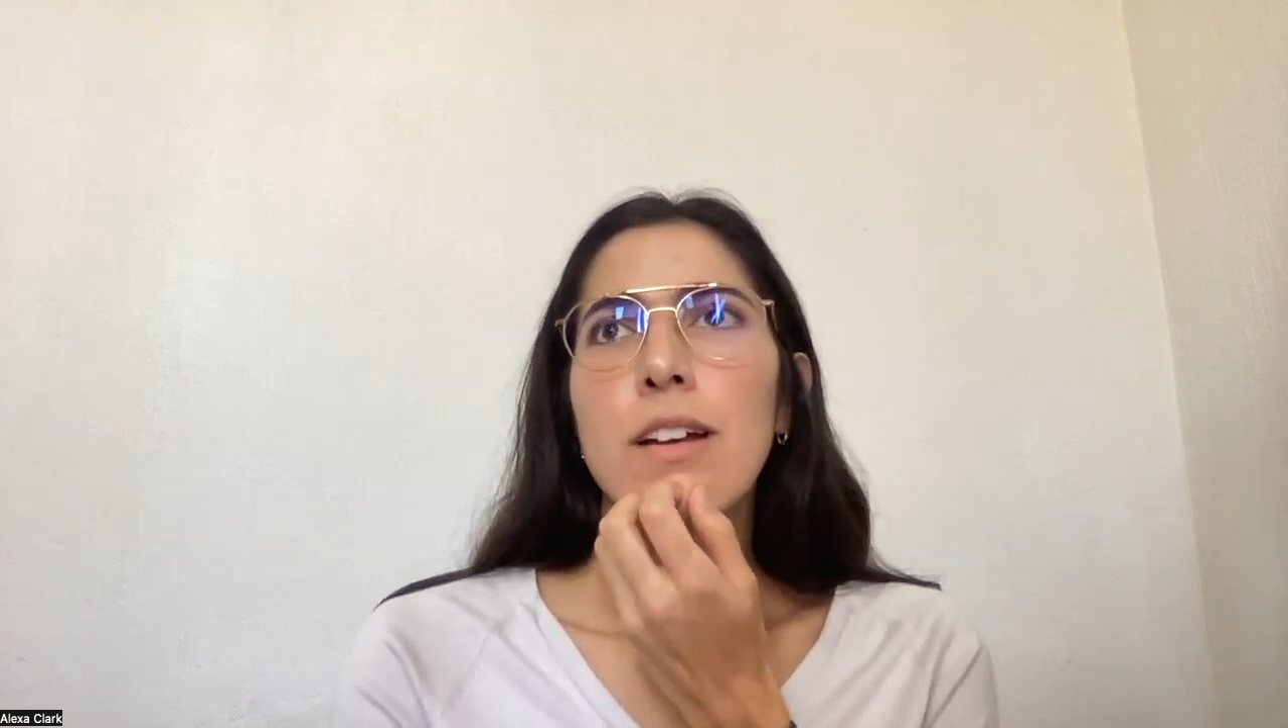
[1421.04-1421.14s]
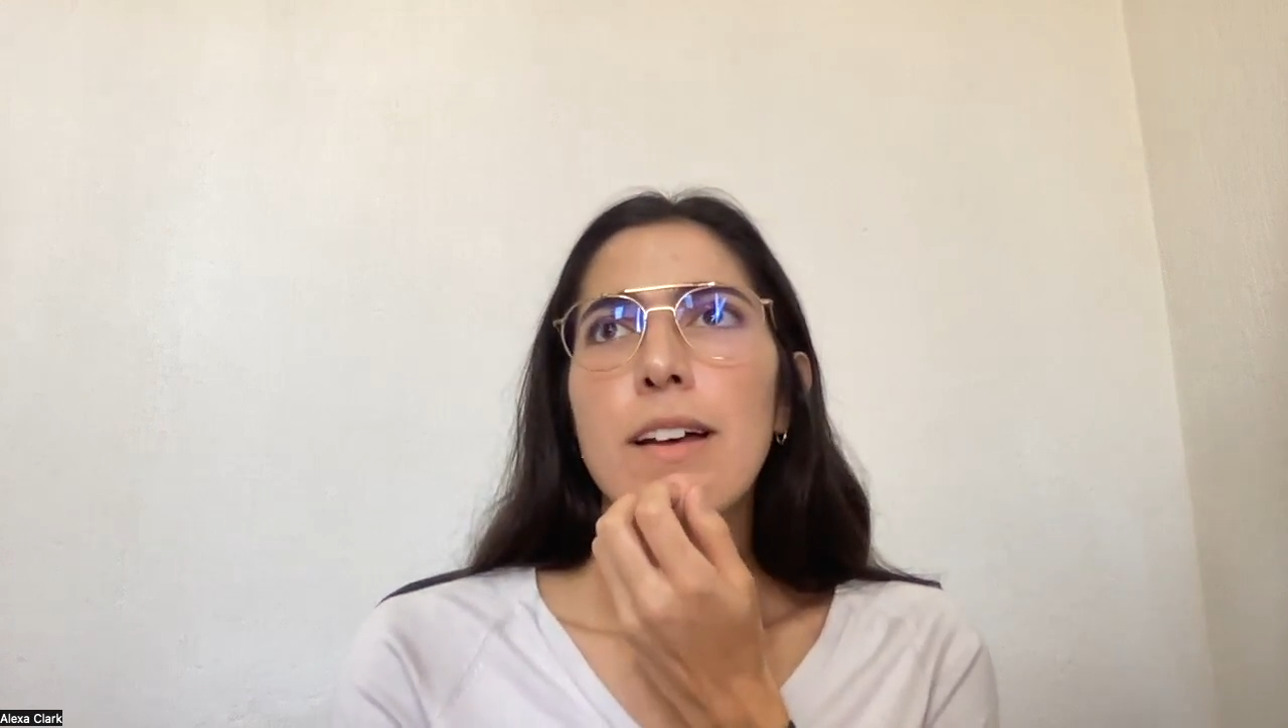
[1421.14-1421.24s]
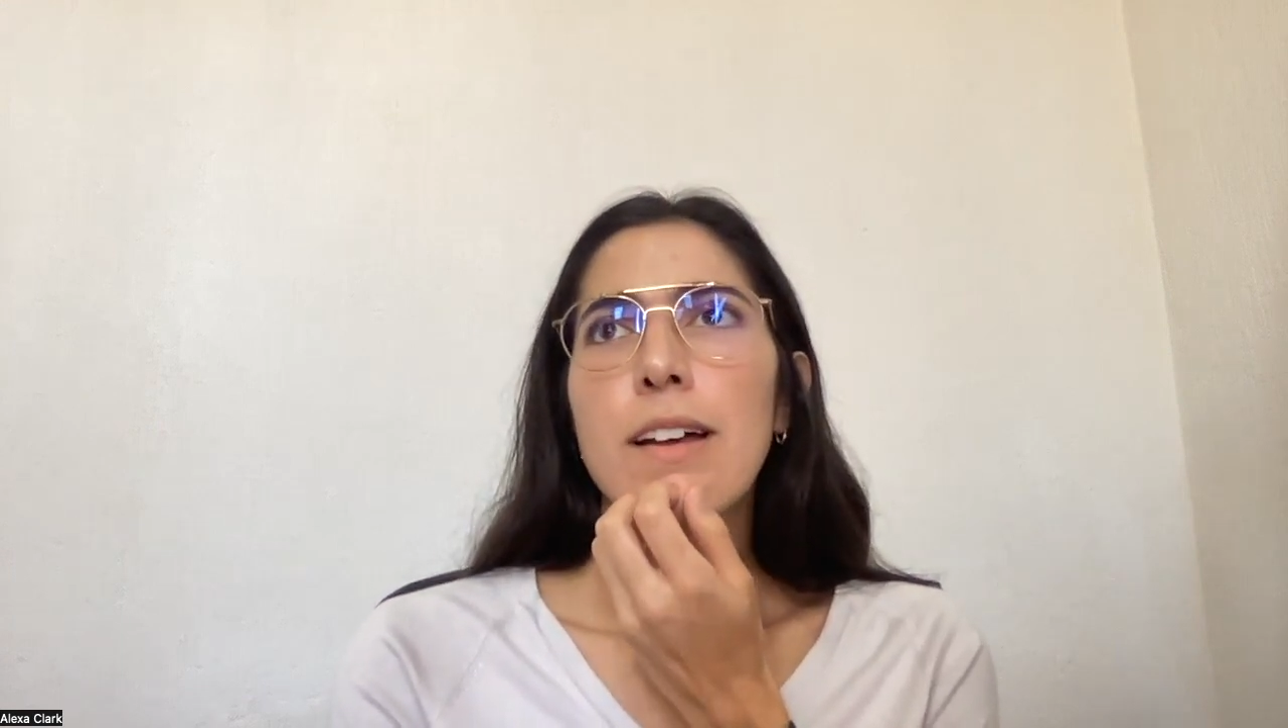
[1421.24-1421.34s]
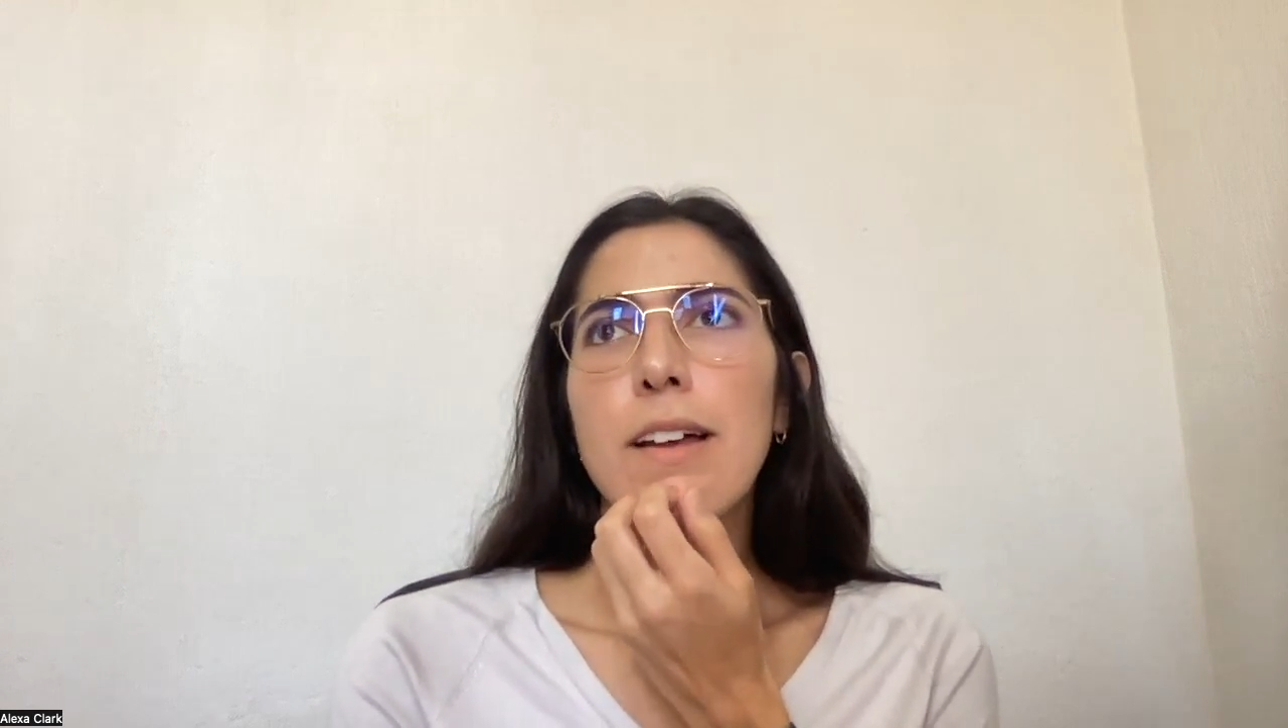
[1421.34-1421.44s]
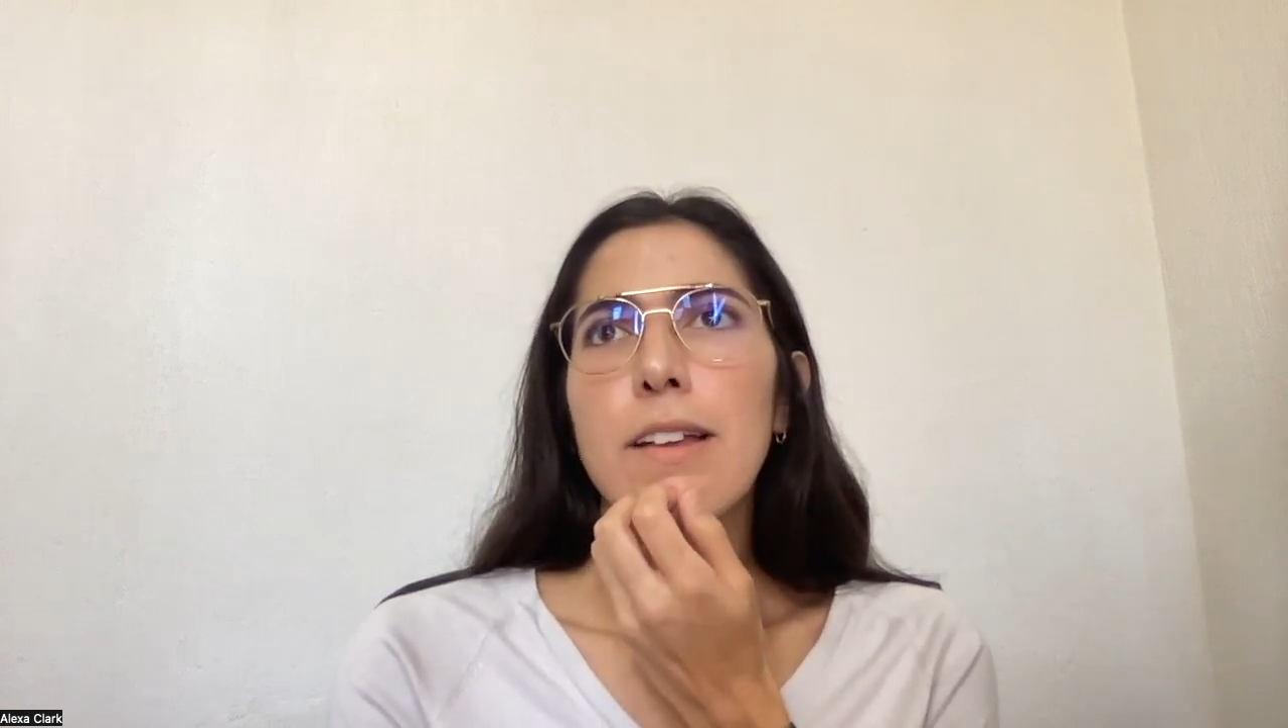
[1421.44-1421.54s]

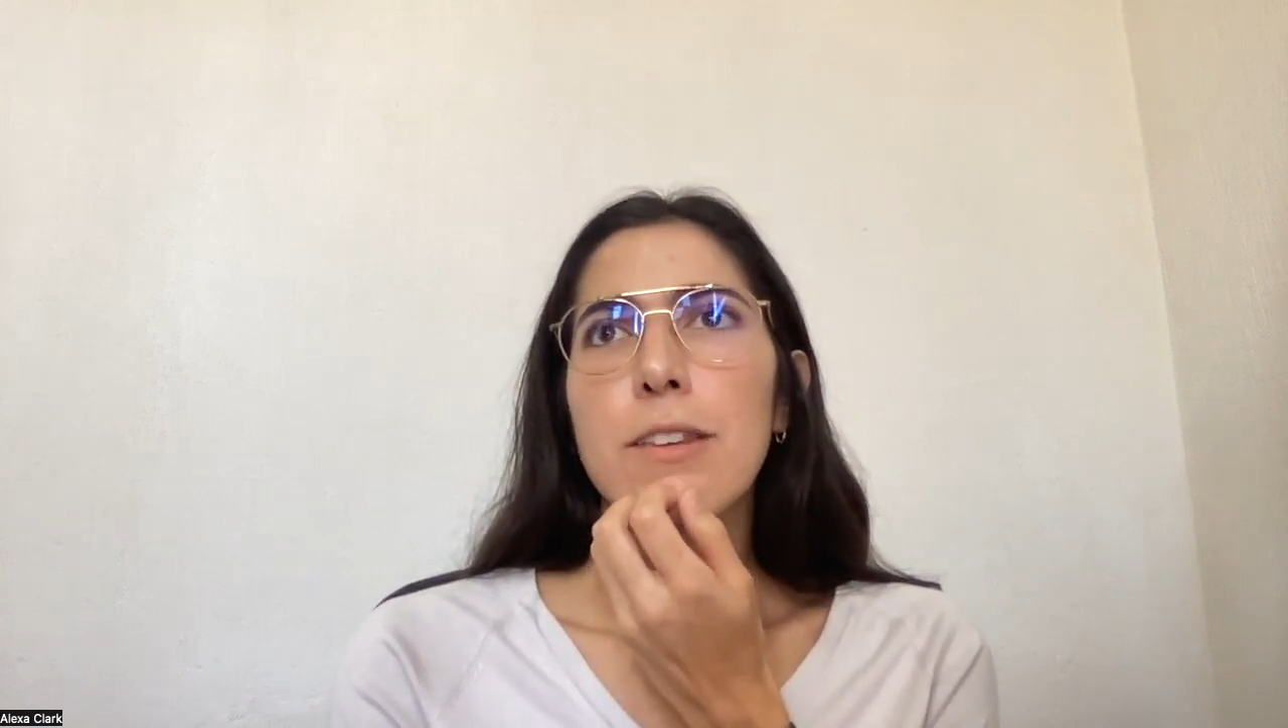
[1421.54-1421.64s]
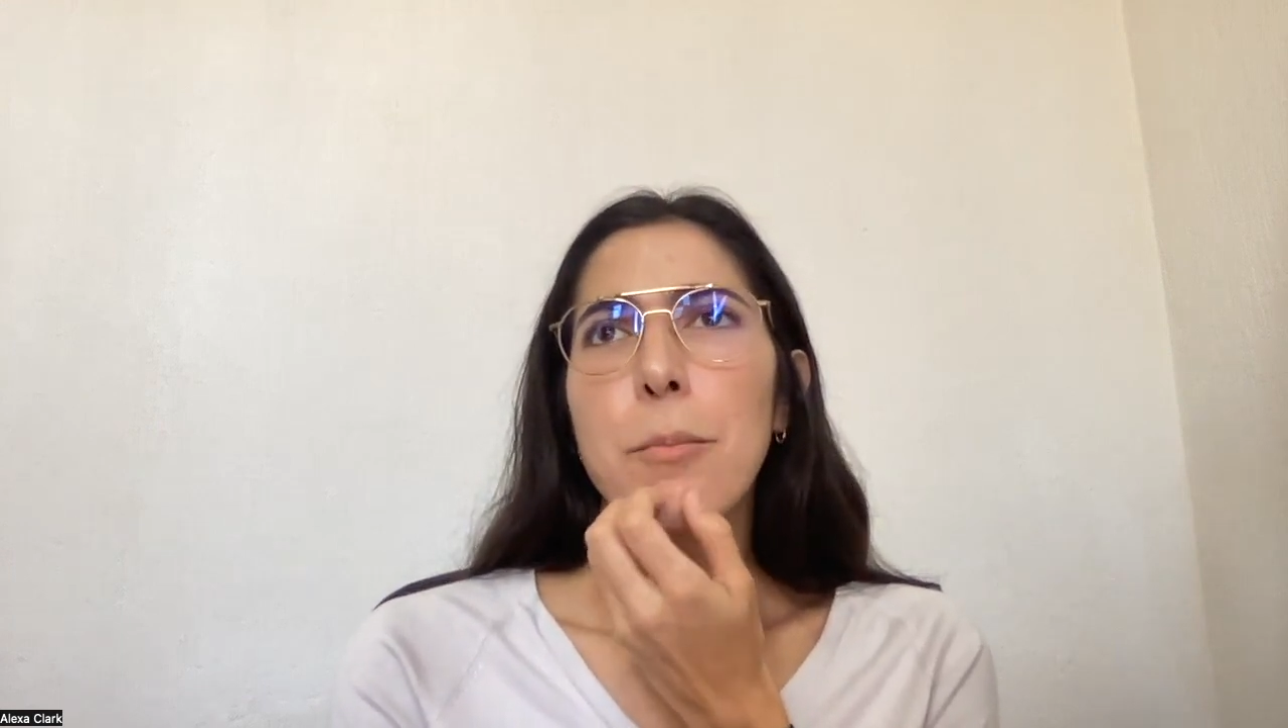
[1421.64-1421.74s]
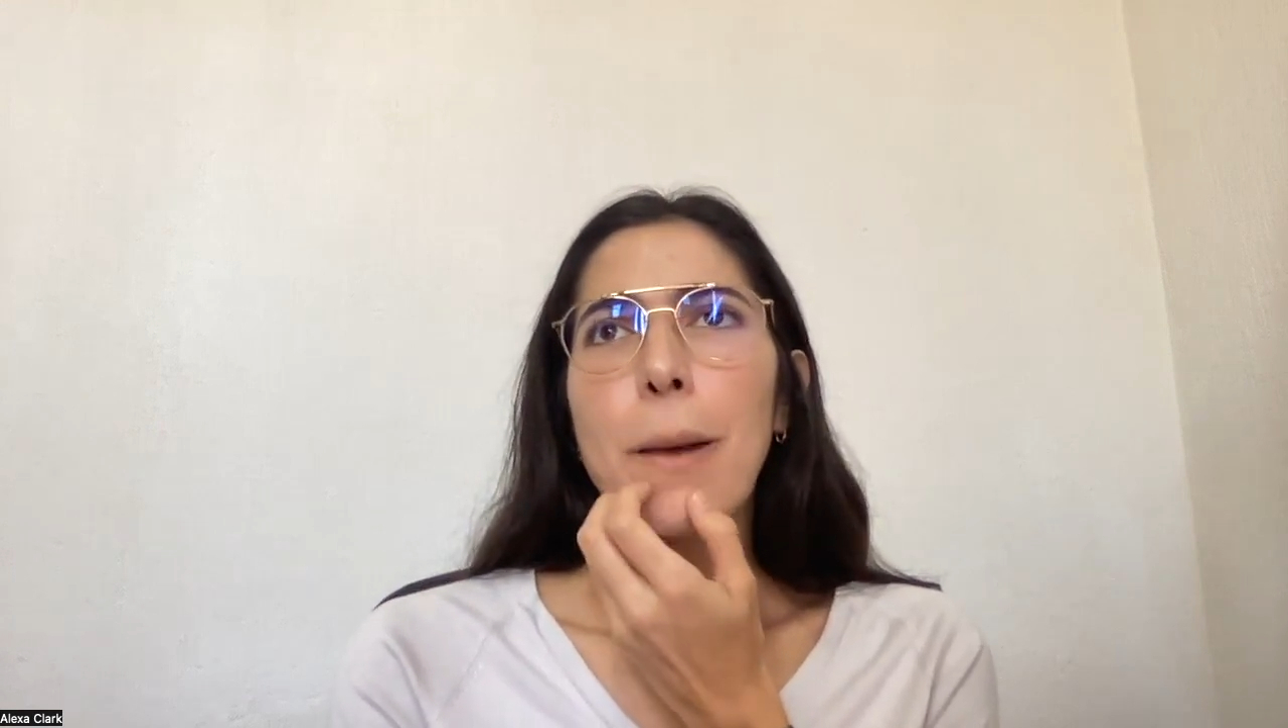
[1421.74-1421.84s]
the